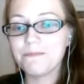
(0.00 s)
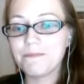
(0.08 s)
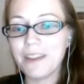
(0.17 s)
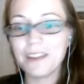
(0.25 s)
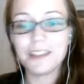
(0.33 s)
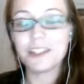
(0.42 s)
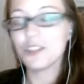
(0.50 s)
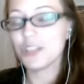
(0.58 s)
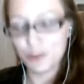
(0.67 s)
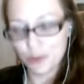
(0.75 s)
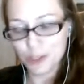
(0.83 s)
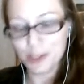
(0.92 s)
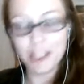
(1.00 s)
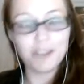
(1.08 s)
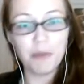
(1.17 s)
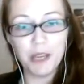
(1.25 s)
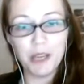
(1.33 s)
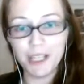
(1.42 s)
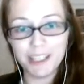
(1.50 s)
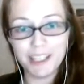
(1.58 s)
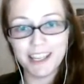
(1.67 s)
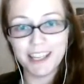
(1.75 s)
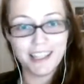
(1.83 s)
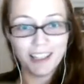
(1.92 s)
And this is just for sleeve beading. This
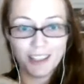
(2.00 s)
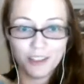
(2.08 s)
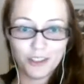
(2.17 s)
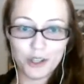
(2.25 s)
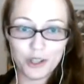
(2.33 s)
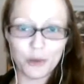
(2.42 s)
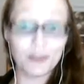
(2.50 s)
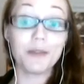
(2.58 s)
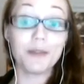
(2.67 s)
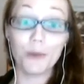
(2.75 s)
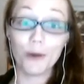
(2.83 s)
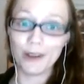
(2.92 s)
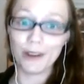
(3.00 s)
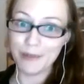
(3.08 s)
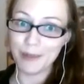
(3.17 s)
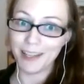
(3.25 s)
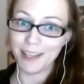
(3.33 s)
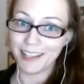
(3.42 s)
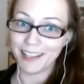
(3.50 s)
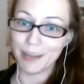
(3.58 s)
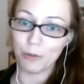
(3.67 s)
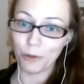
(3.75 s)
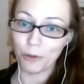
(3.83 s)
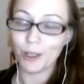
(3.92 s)
has nothing to do with the embroidery beading that
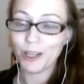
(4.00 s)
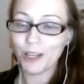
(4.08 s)
will